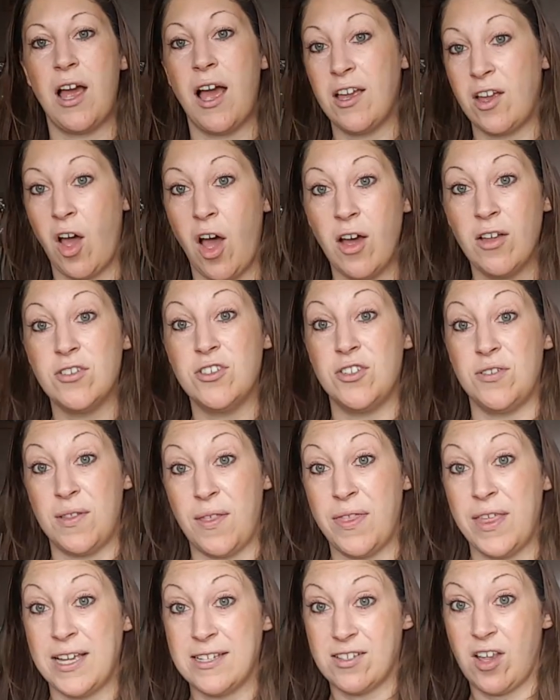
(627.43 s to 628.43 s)
I can't do the
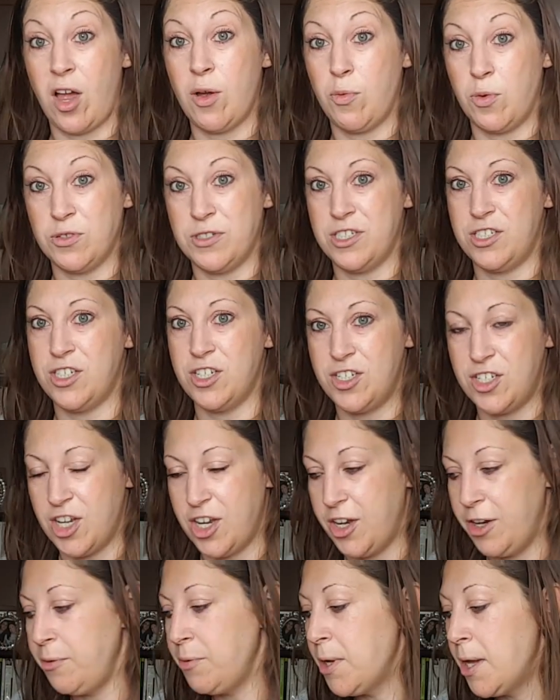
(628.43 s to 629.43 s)
things that I wanted to
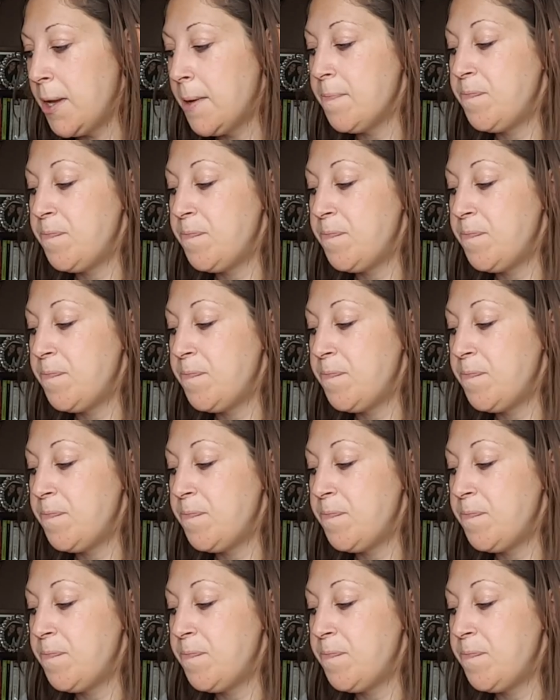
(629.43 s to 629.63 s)
do.